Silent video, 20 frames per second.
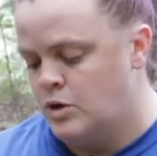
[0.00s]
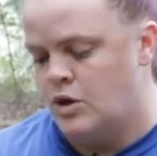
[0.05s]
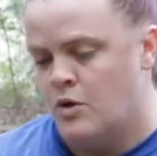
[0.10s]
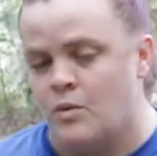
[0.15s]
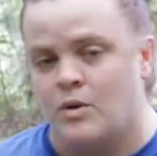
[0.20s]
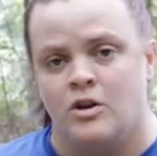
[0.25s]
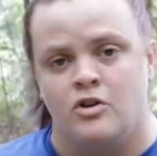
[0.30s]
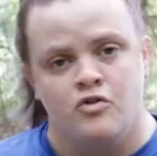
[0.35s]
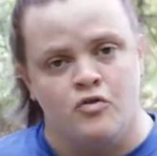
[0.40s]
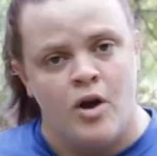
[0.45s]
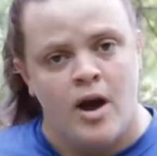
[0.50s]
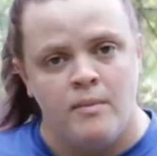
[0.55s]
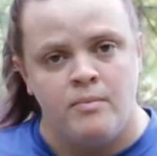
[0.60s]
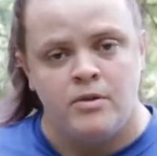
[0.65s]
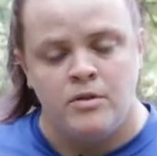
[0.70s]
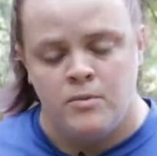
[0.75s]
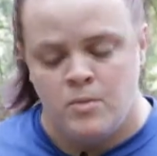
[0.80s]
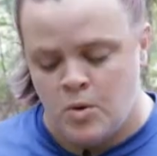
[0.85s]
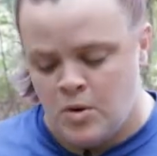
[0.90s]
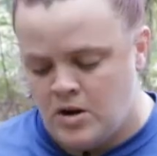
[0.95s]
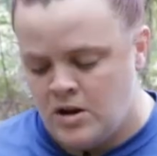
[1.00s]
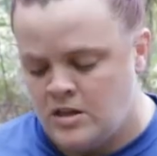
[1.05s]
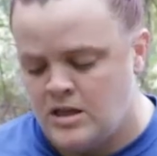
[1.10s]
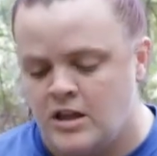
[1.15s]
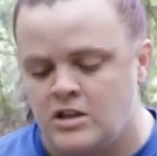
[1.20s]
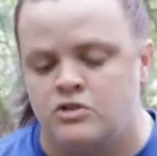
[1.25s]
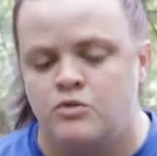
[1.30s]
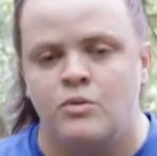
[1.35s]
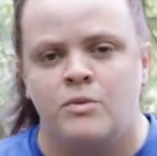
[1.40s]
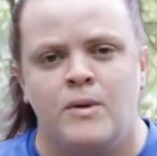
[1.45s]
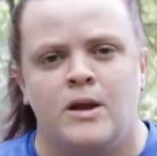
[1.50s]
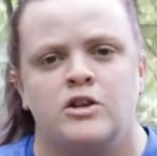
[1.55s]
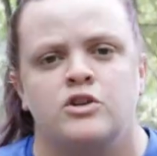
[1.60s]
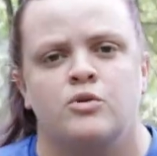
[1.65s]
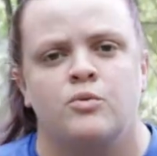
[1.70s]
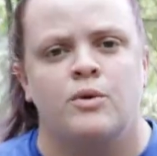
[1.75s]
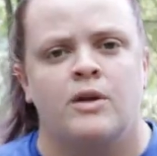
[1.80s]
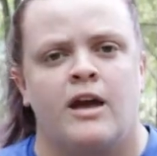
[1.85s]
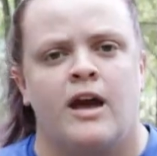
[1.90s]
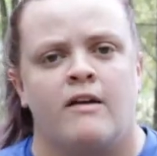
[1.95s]
We don't want to drop them or anything, so we make
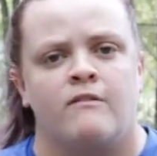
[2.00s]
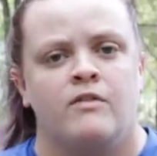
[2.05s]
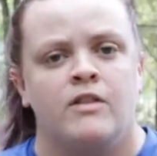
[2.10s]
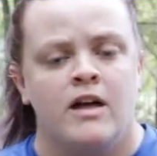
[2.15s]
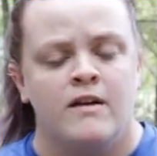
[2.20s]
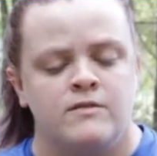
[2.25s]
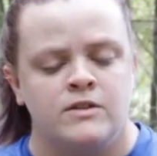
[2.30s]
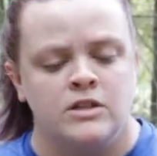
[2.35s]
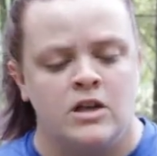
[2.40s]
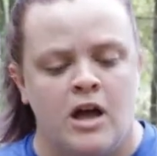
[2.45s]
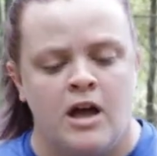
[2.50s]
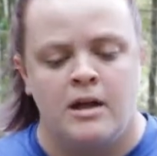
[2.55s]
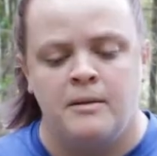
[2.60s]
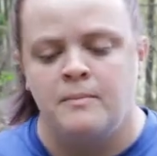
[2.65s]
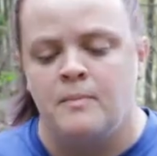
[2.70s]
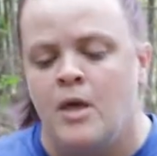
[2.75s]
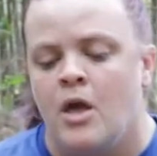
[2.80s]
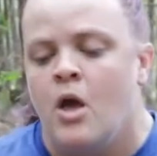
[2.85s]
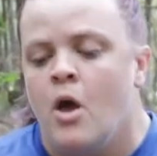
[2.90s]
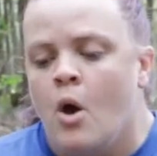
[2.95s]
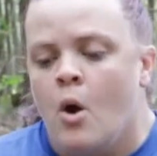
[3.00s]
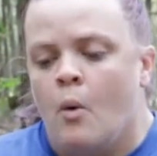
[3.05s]
sure we have gloves on.